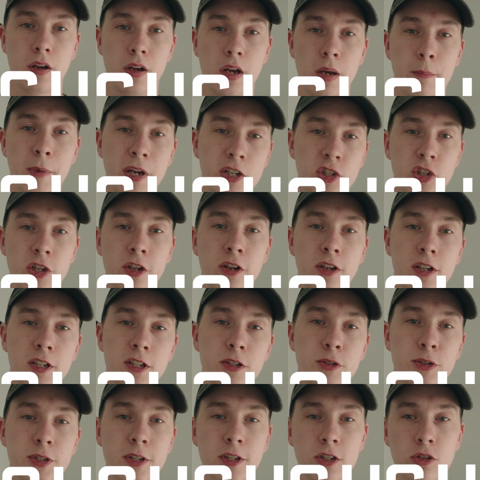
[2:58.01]
I'm actually going to
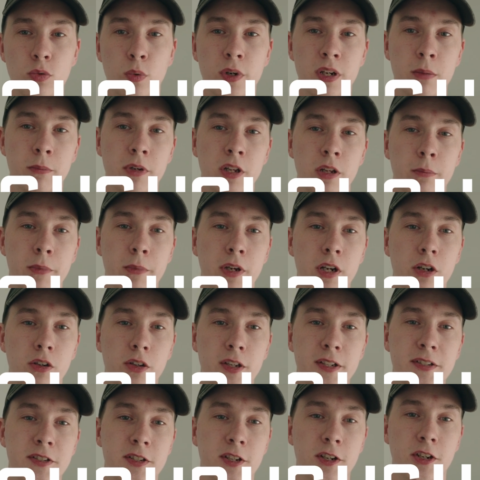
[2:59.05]
use the 20mm
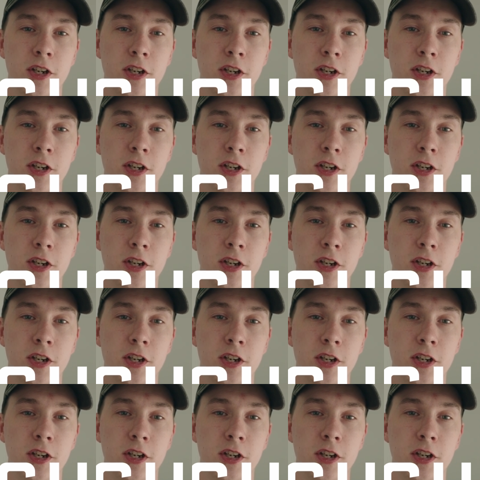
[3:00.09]
lens to